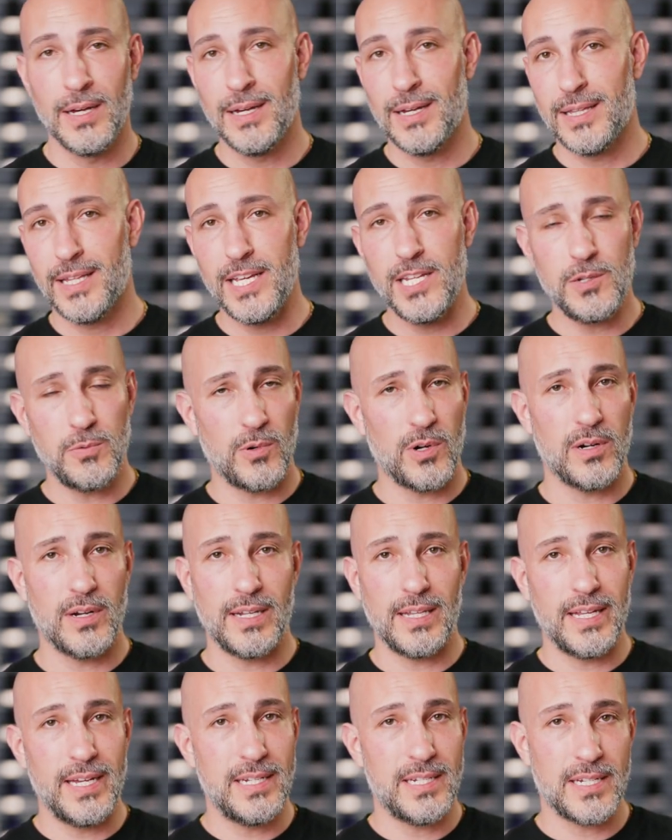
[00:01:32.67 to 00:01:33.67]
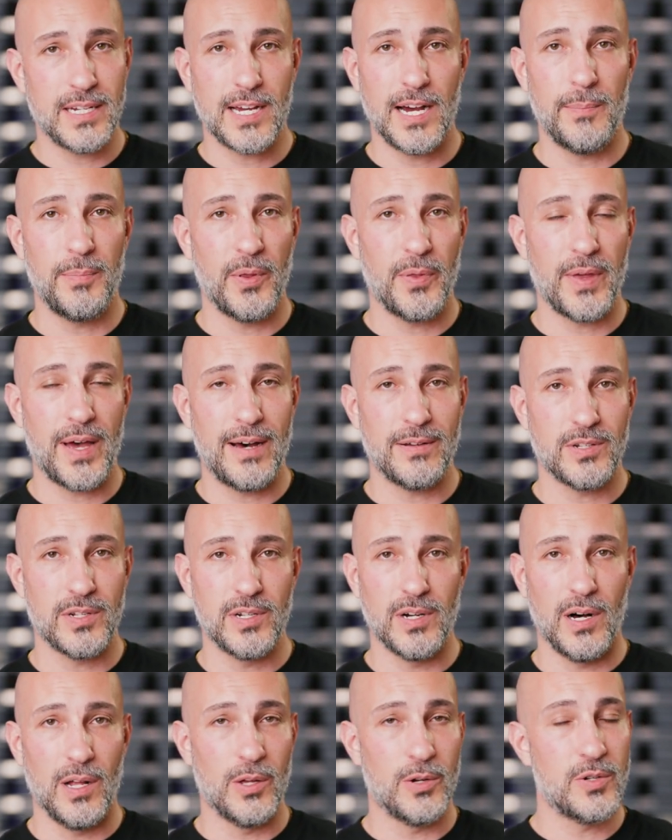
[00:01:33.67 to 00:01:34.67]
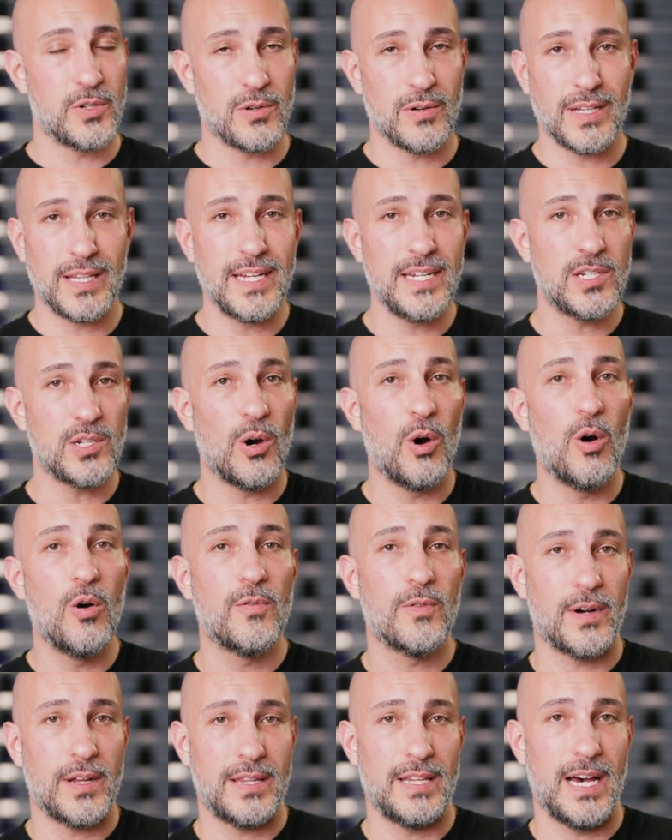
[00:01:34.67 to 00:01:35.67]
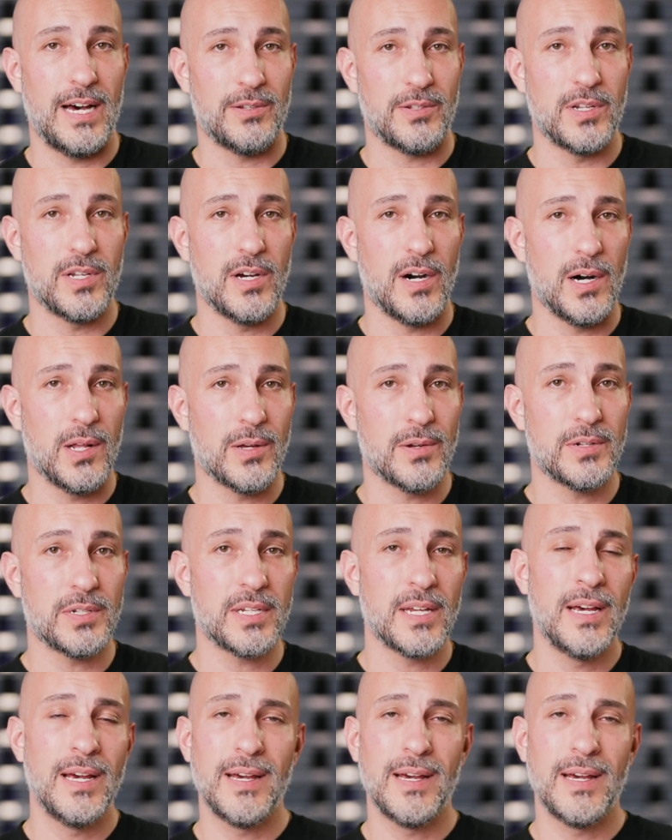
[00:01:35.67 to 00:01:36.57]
these were at least a couple $1,000s or at least over $1,000,